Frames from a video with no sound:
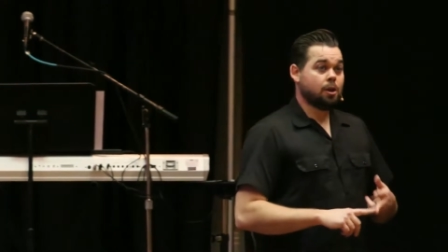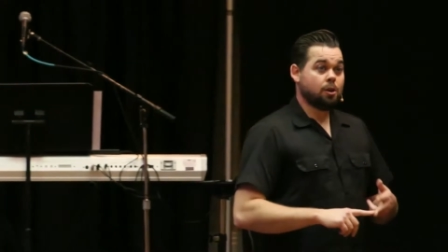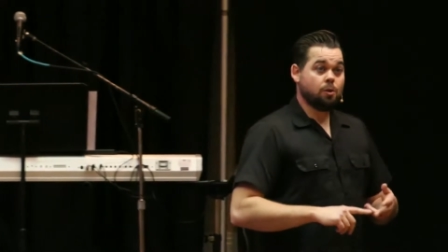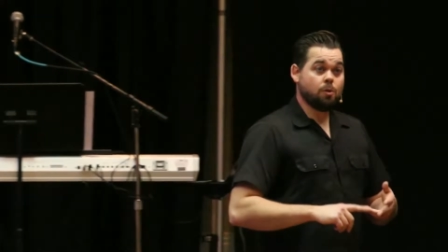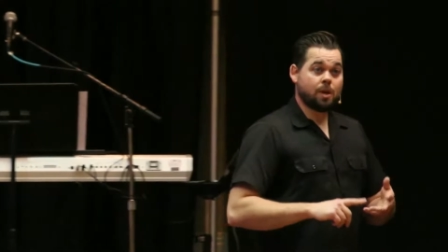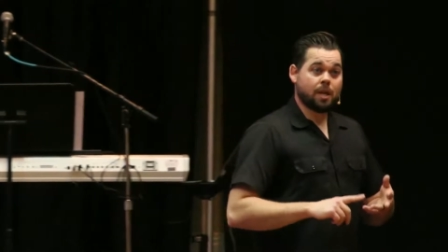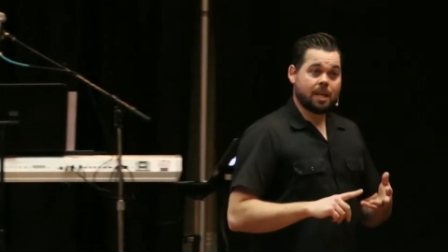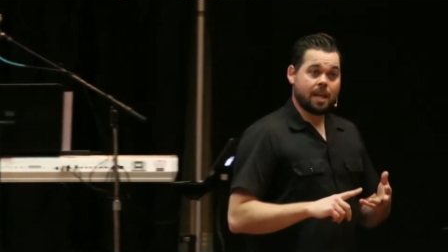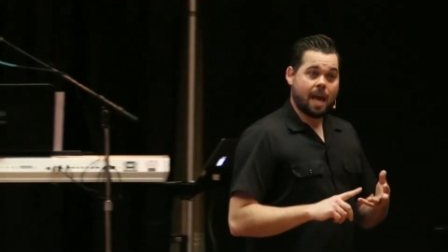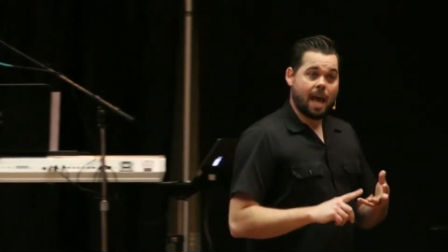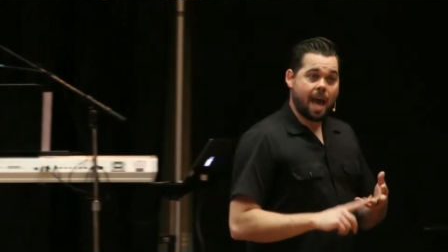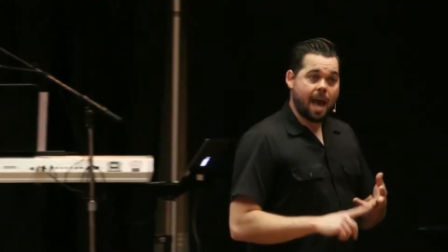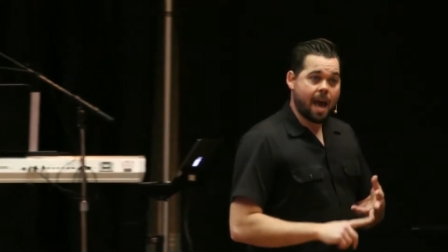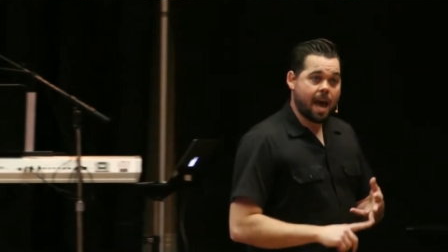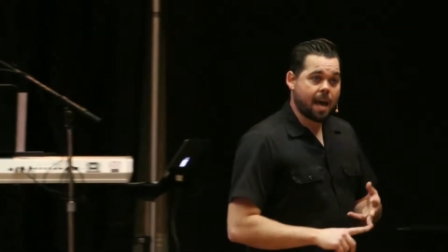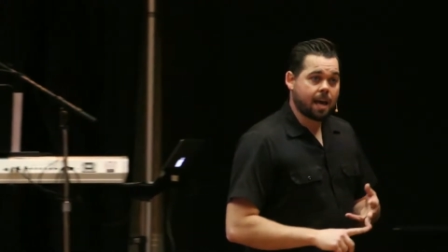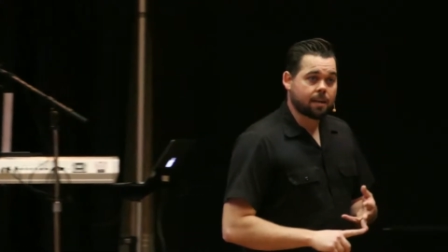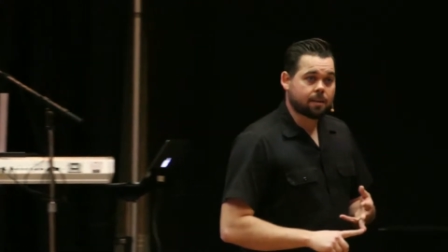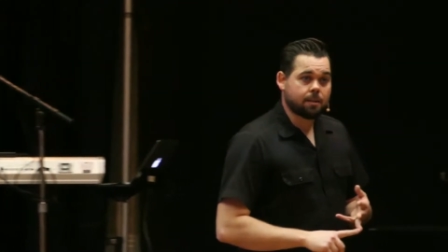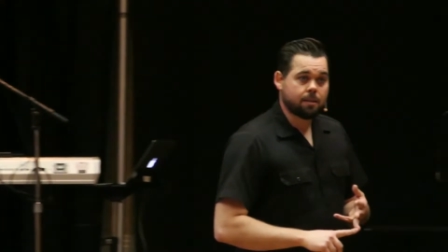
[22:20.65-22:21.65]
You can
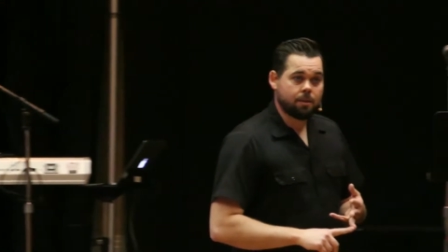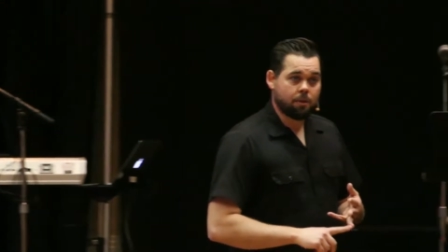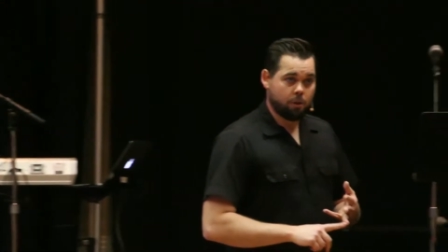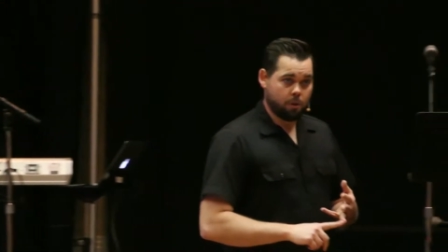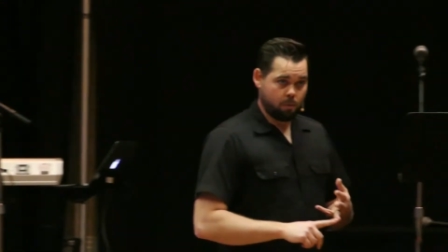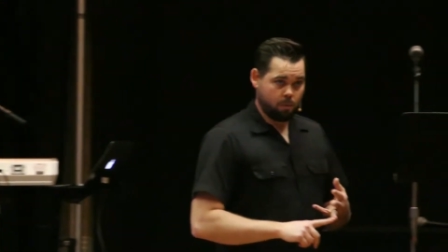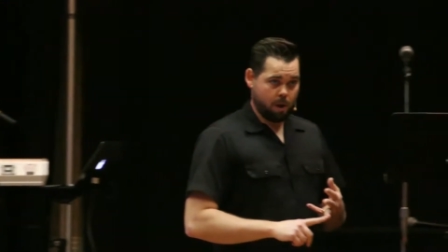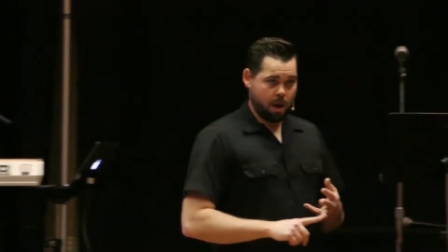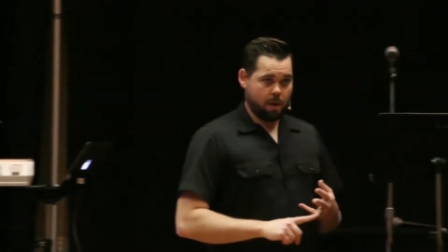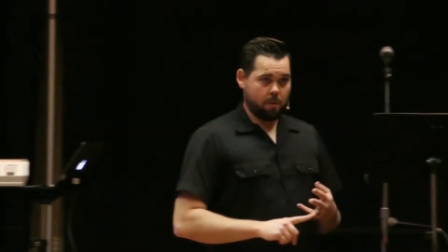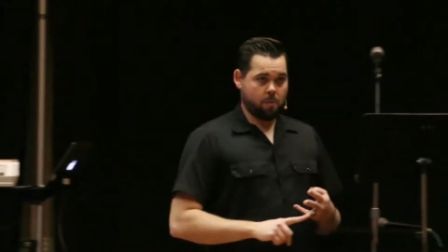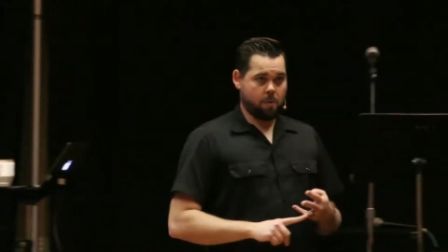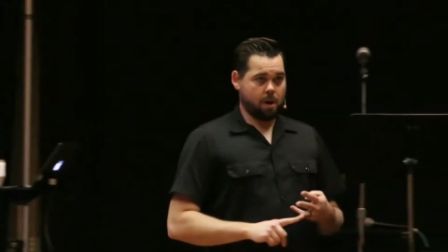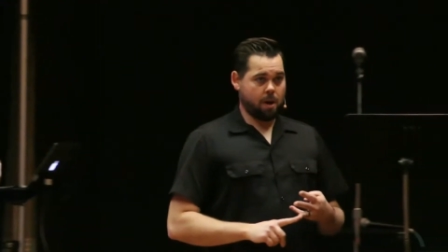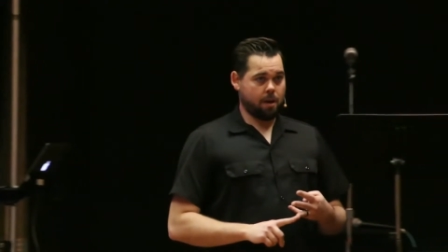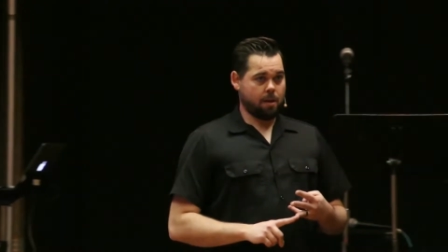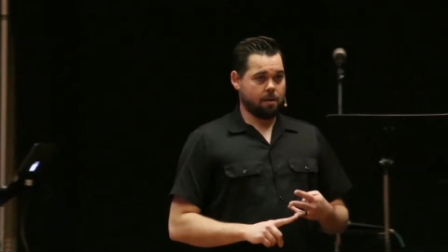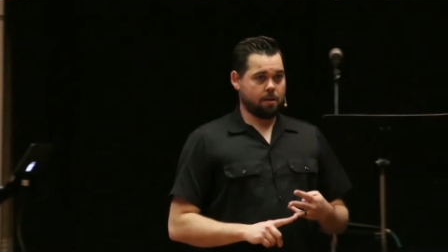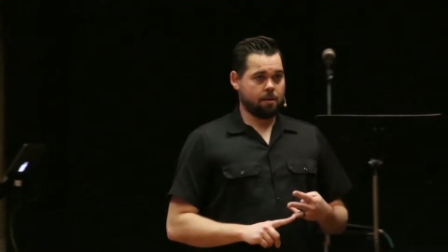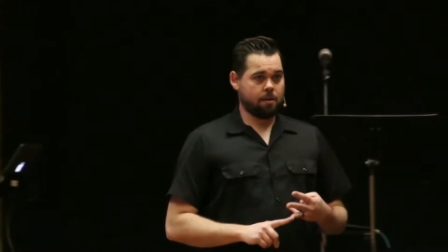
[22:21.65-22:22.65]
act the right
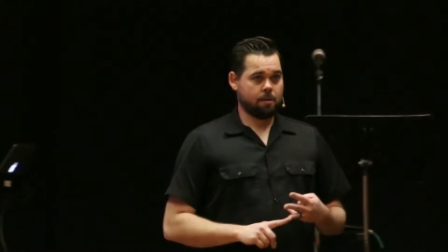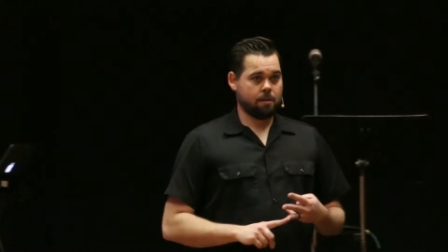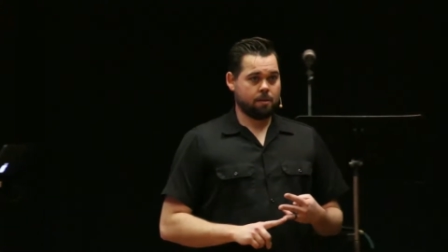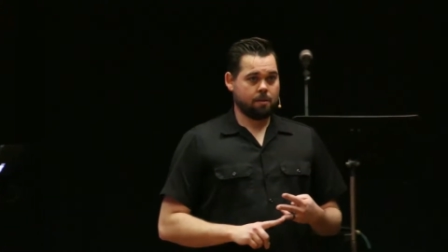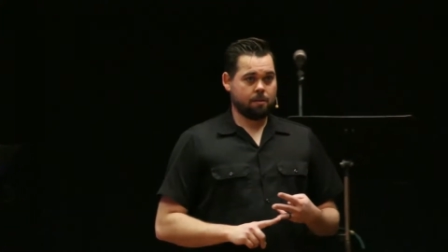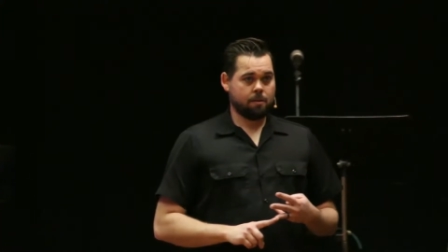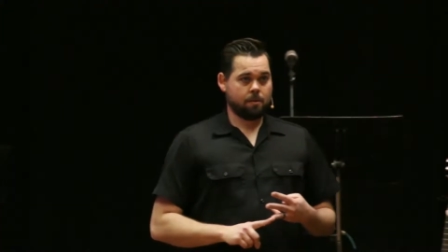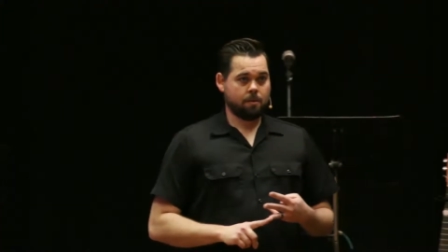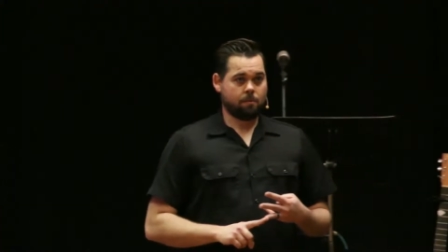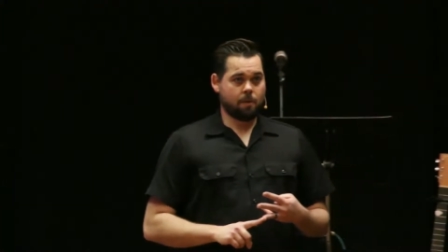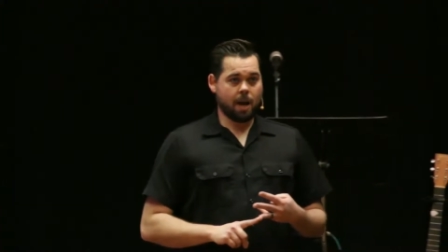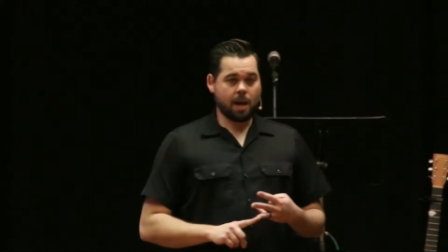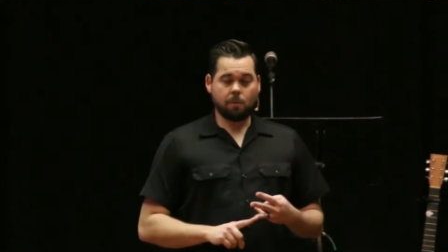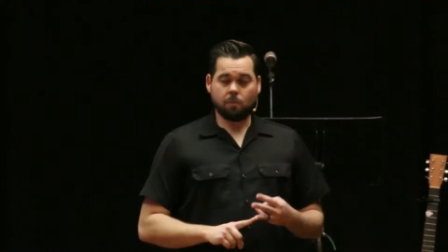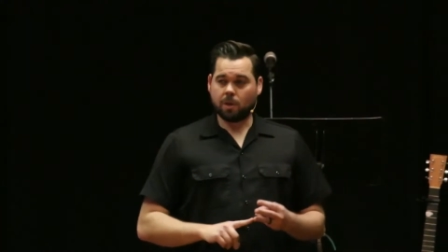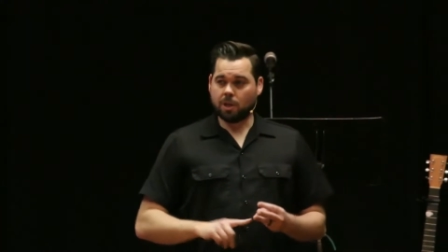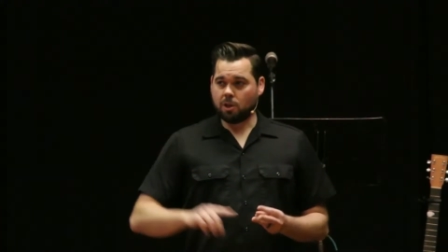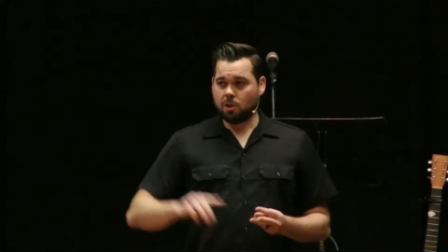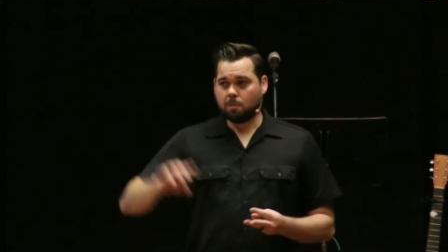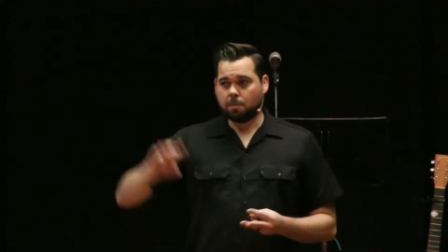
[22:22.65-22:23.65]
way, right?
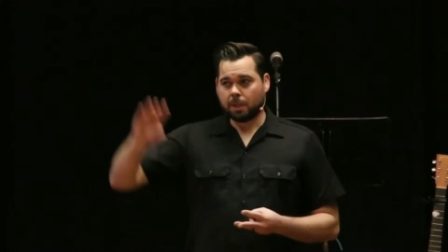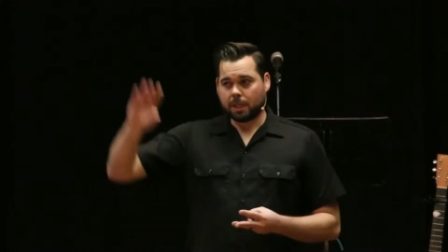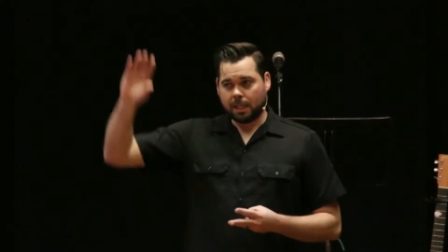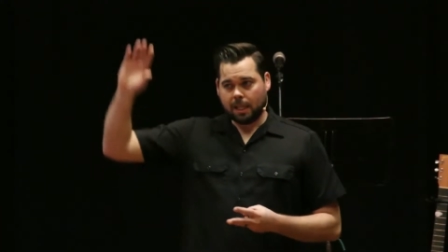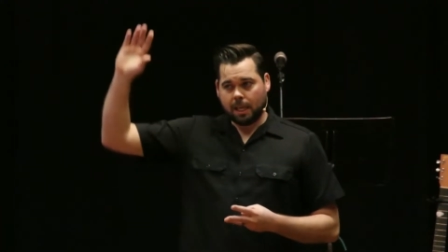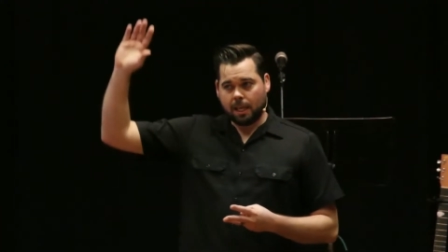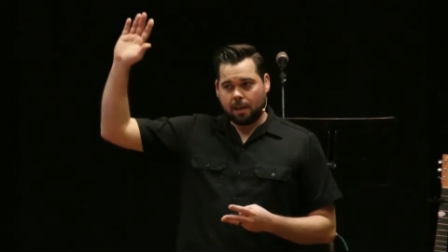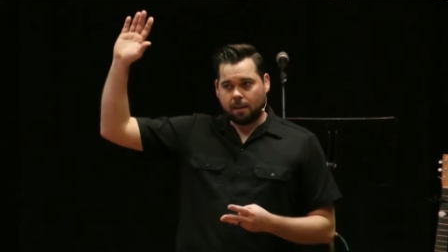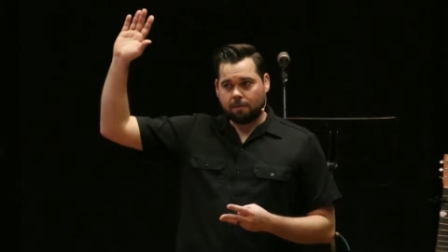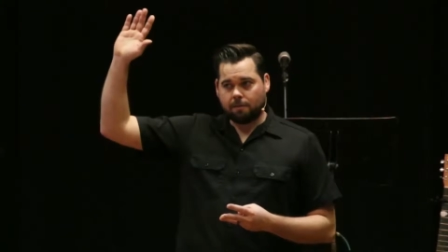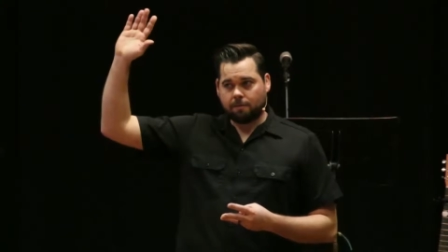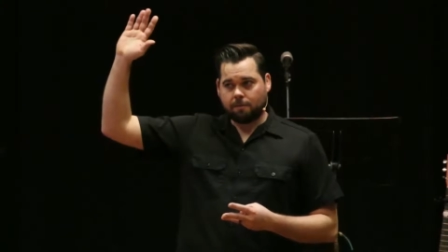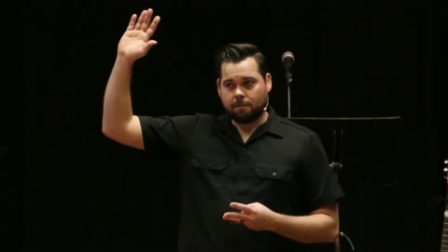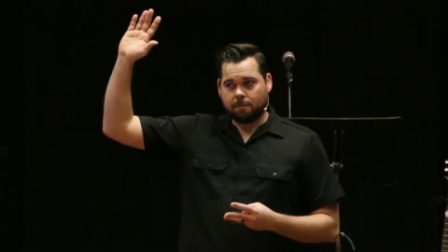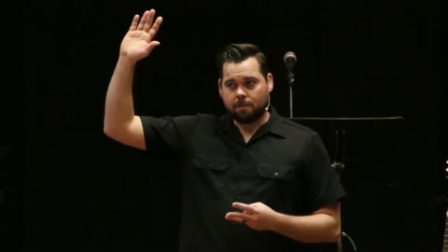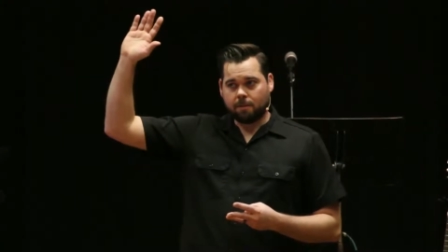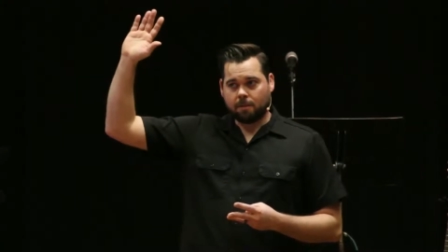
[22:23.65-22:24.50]
When you believe,